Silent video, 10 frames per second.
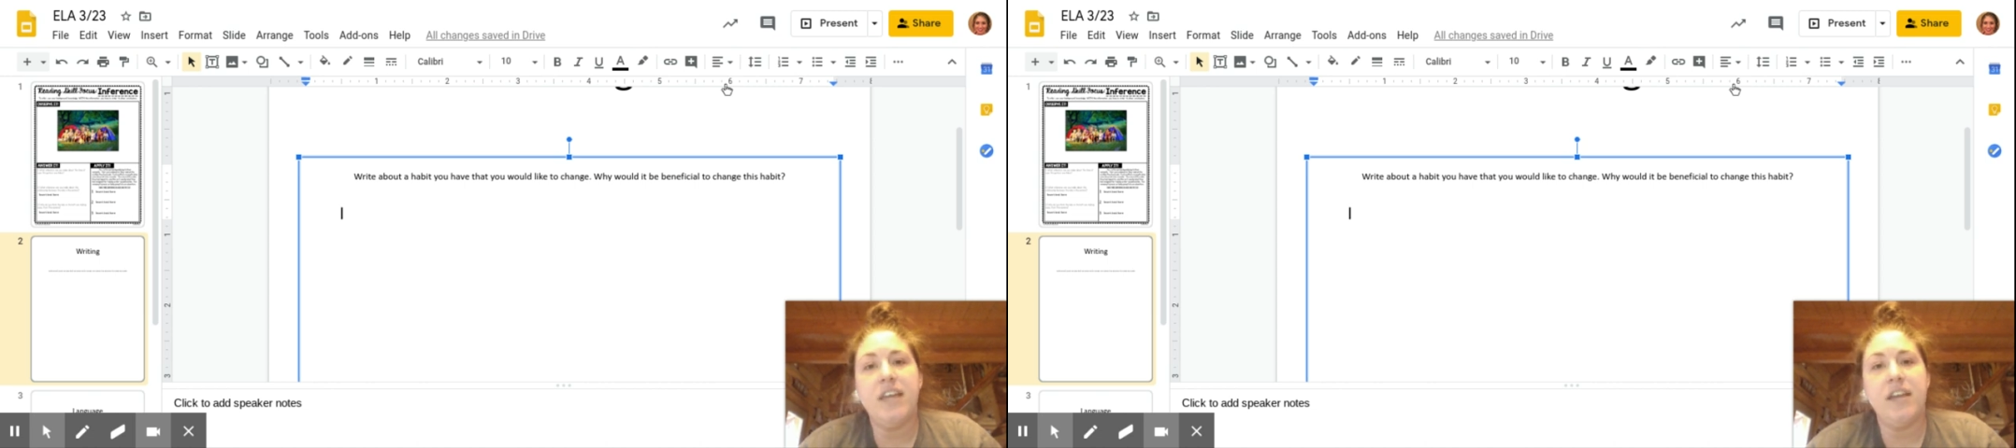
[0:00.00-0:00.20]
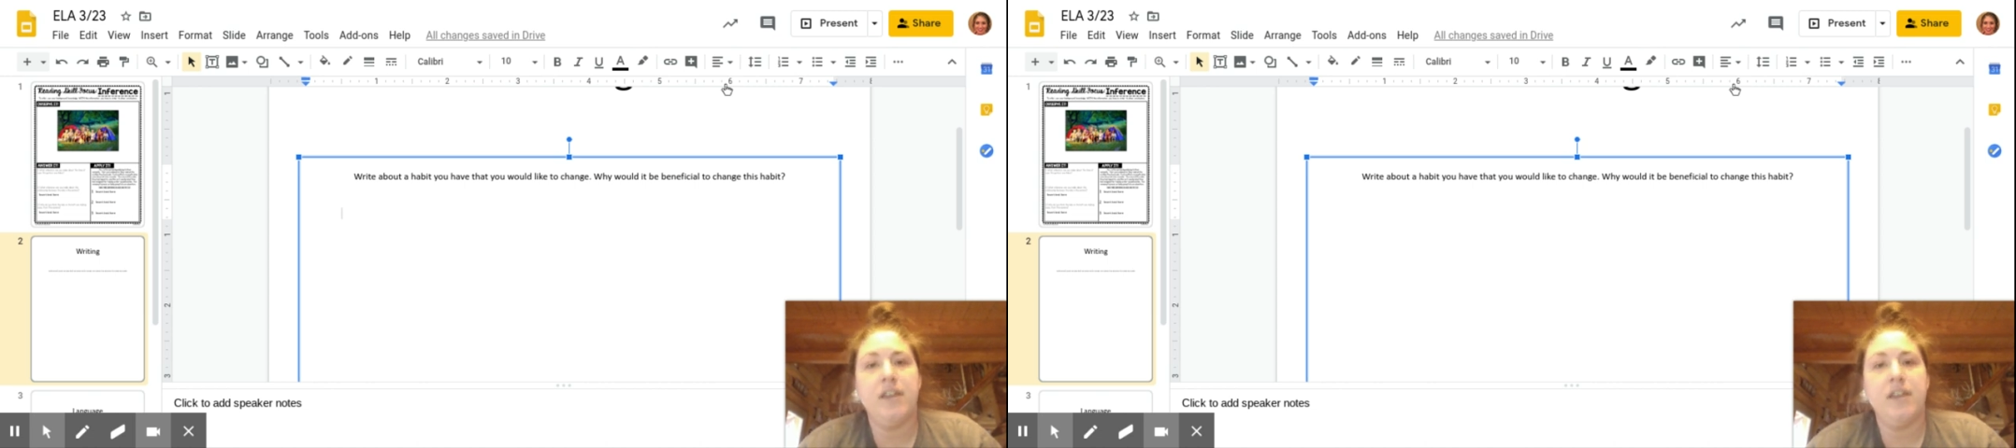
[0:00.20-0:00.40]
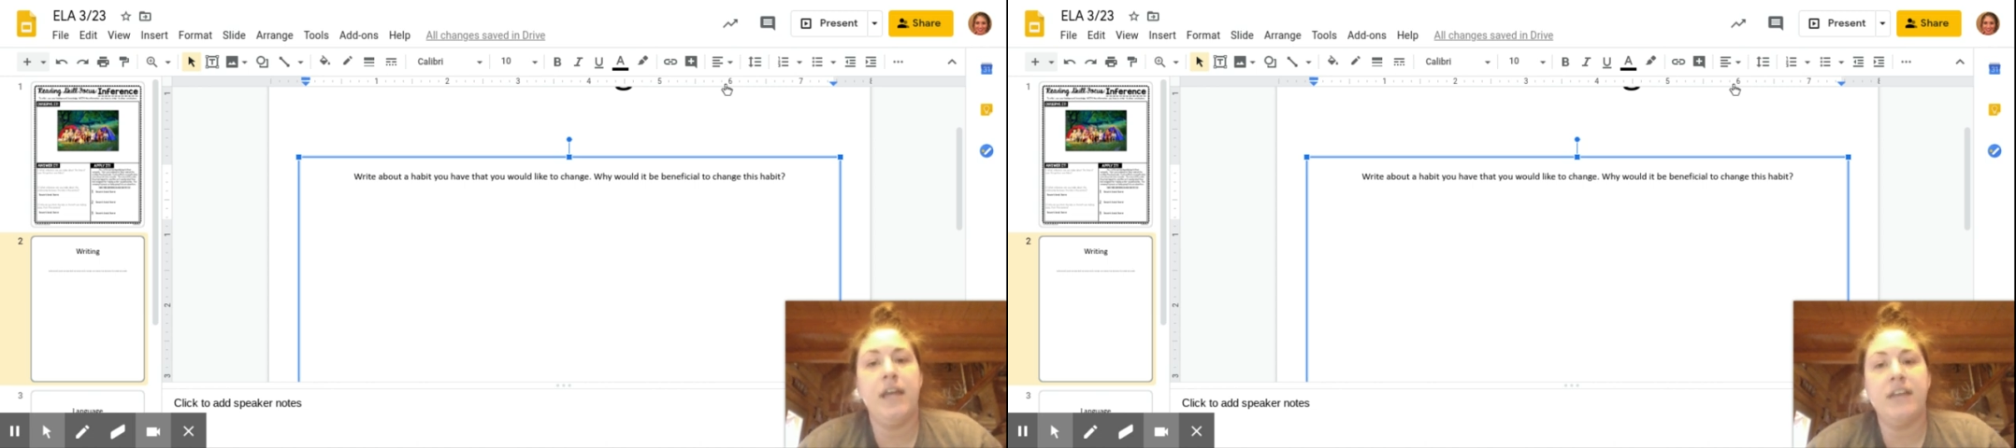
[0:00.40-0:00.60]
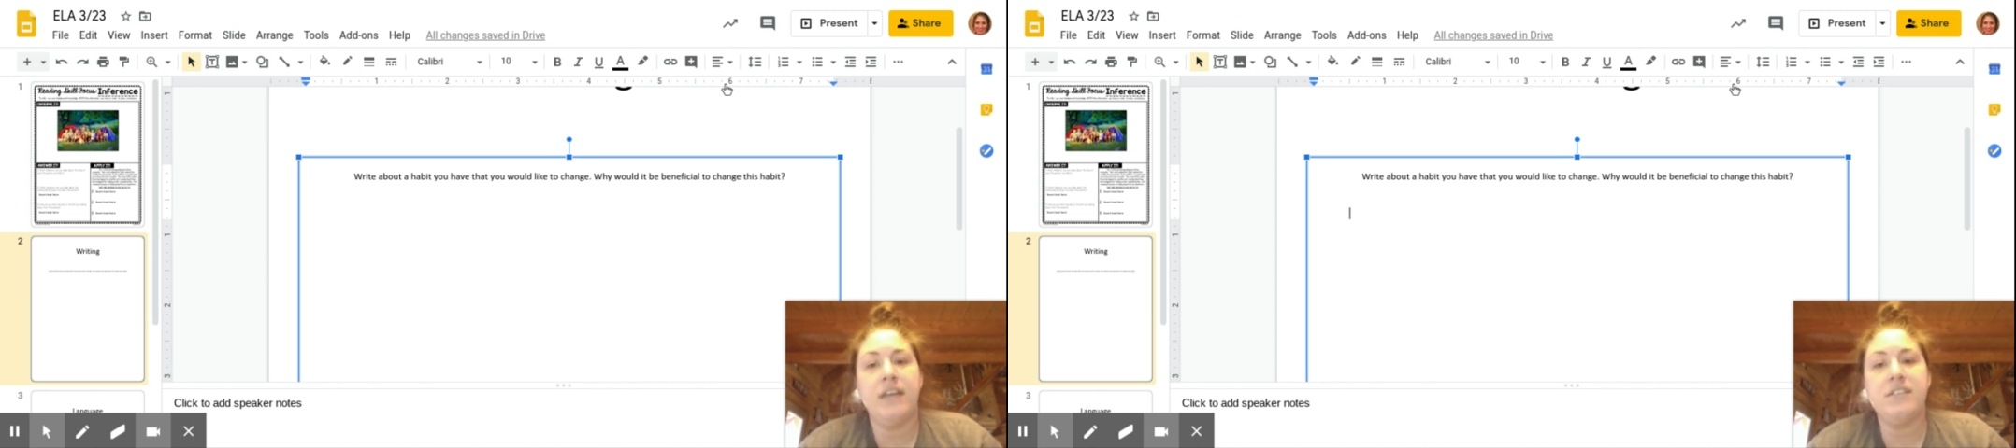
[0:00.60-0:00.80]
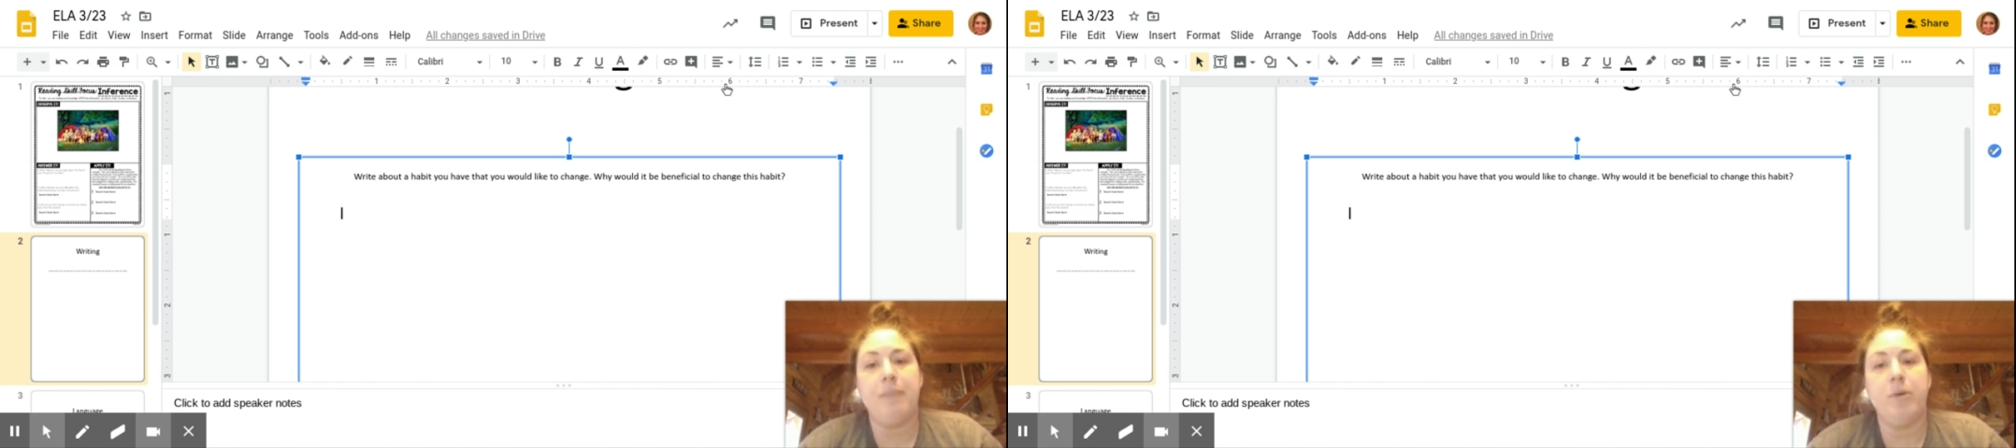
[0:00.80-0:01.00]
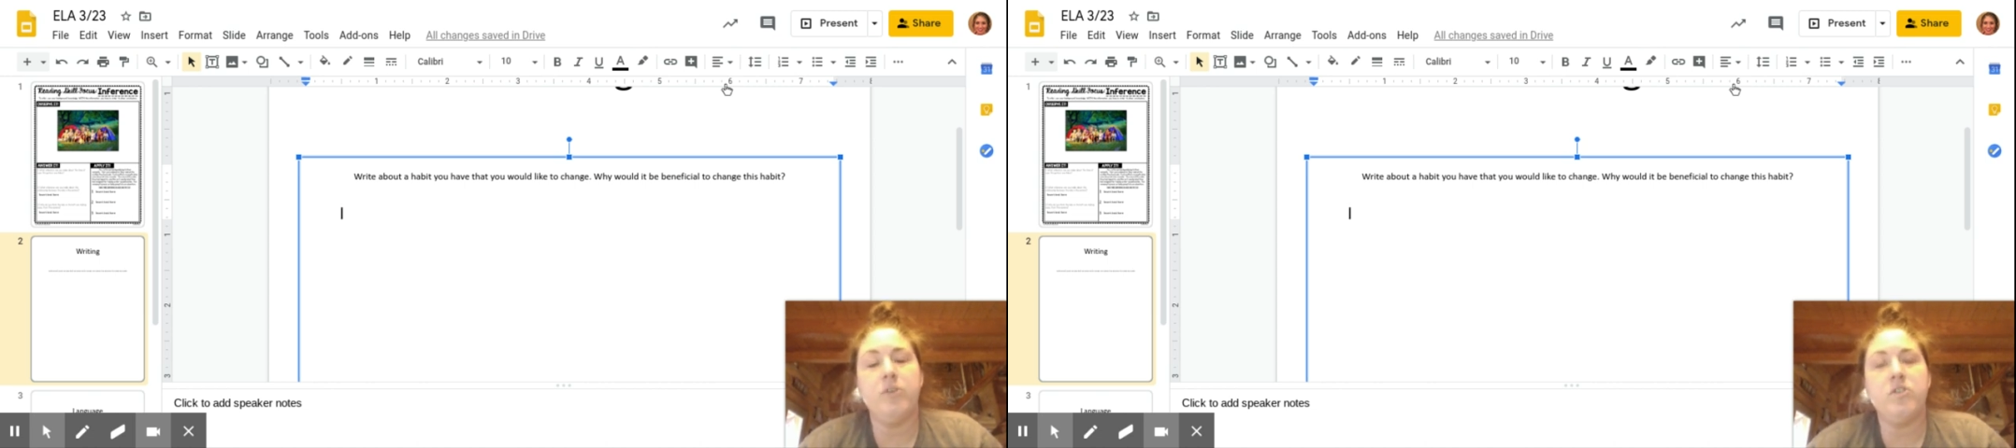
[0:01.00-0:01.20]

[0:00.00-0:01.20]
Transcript: and examples.